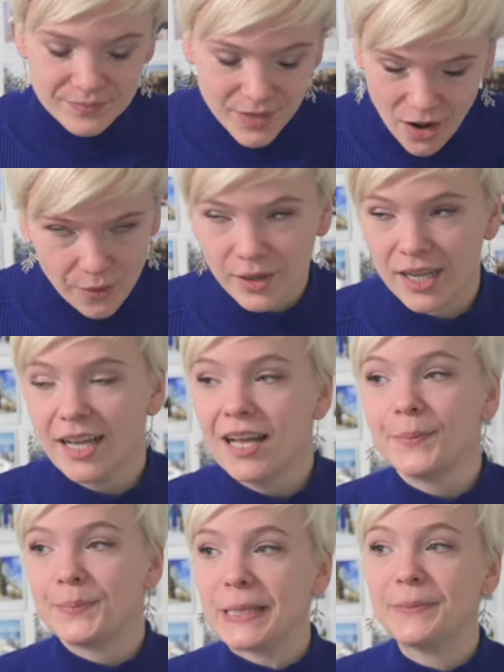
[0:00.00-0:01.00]
No,
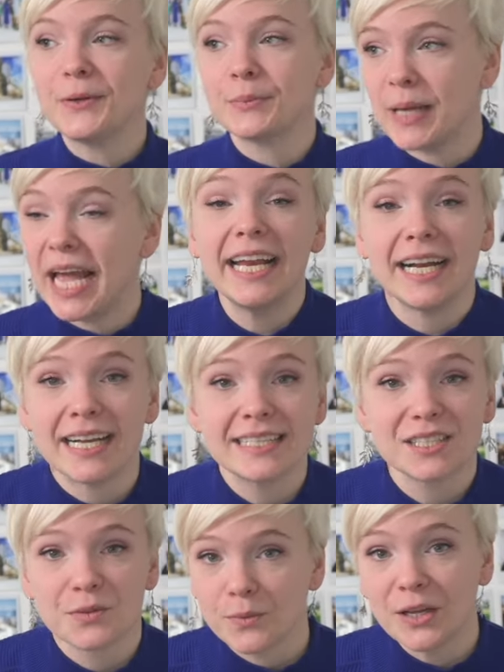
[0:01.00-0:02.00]
people pay us
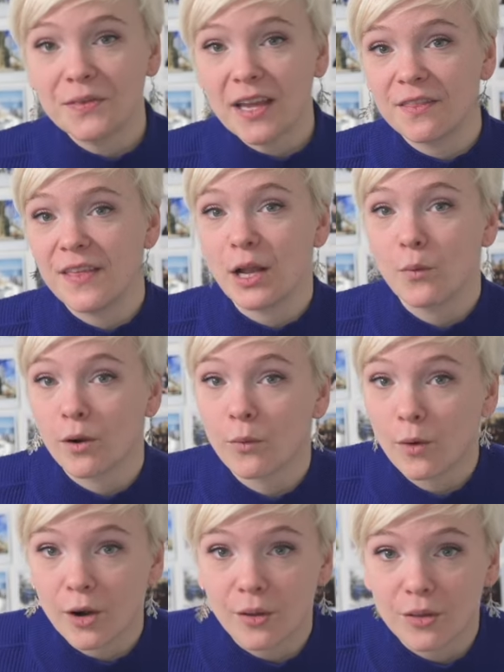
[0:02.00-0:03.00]
what they think we're
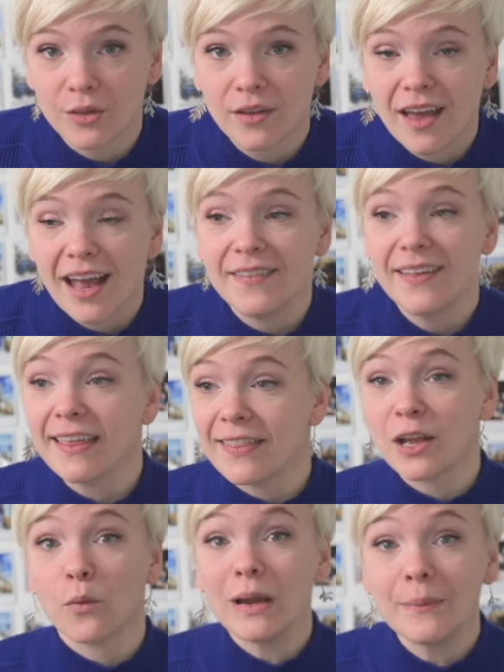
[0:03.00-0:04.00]
worth, and they
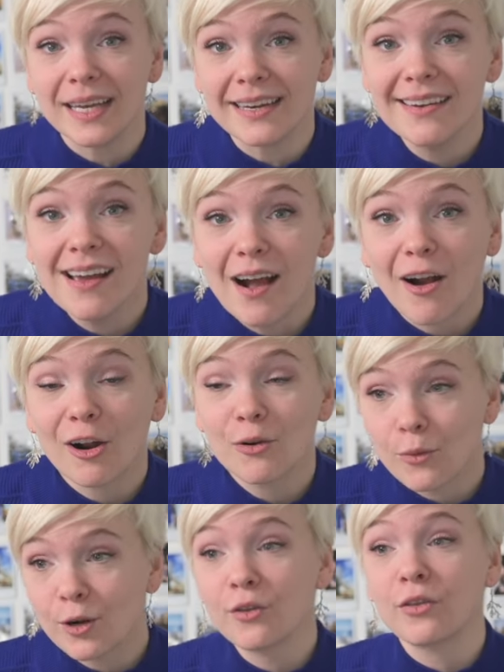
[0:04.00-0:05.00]
think women are
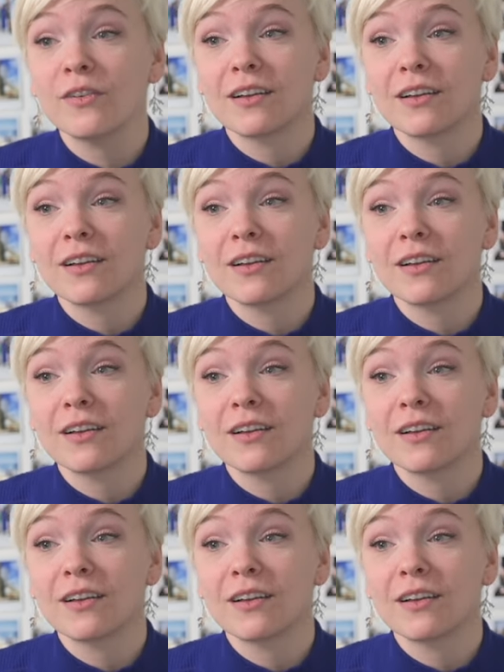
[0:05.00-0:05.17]
worth